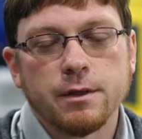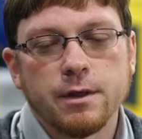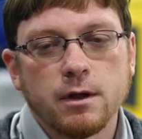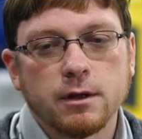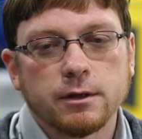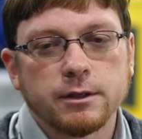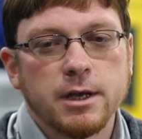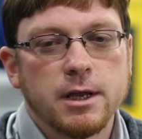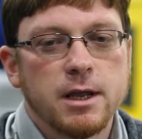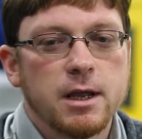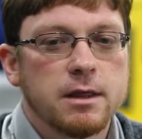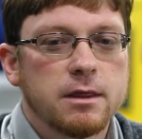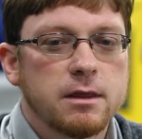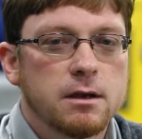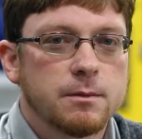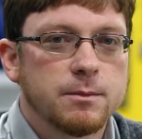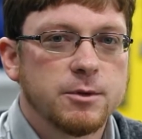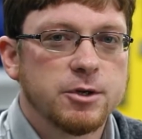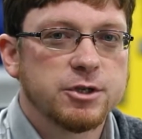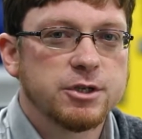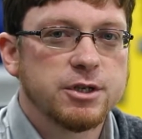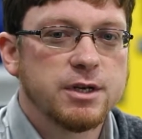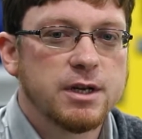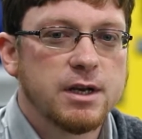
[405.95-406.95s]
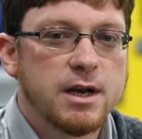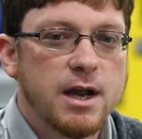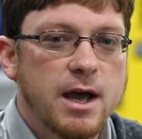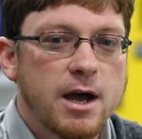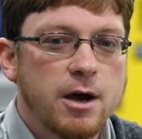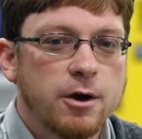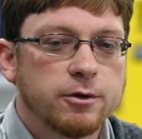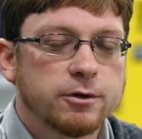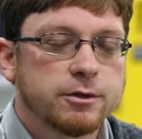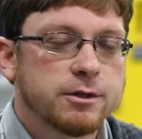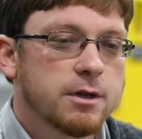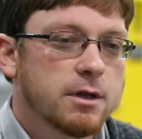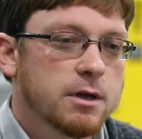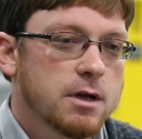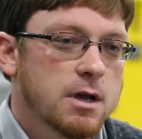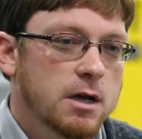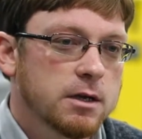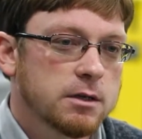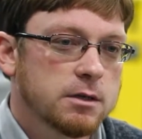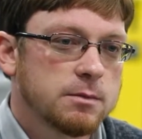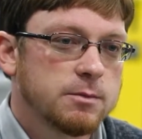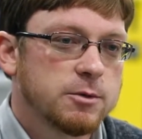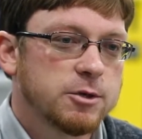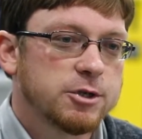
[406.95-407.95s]
they'll take their machine out to the
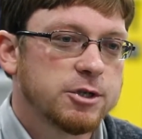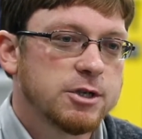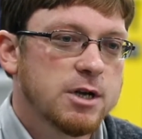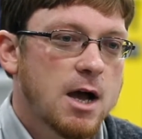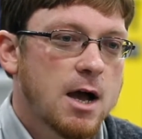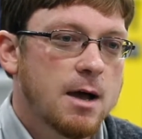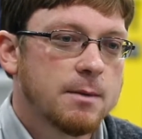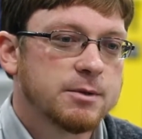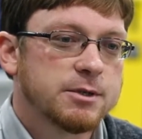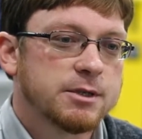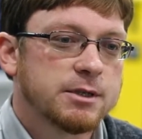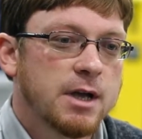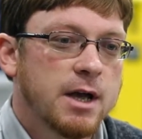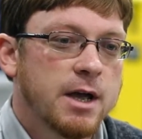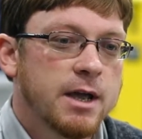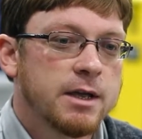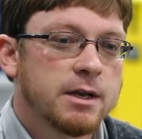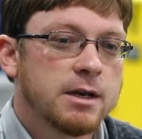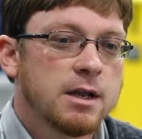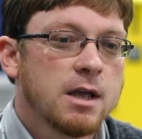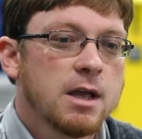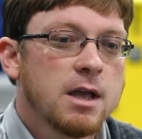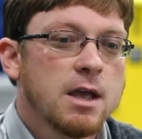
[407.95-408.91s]
customer's job site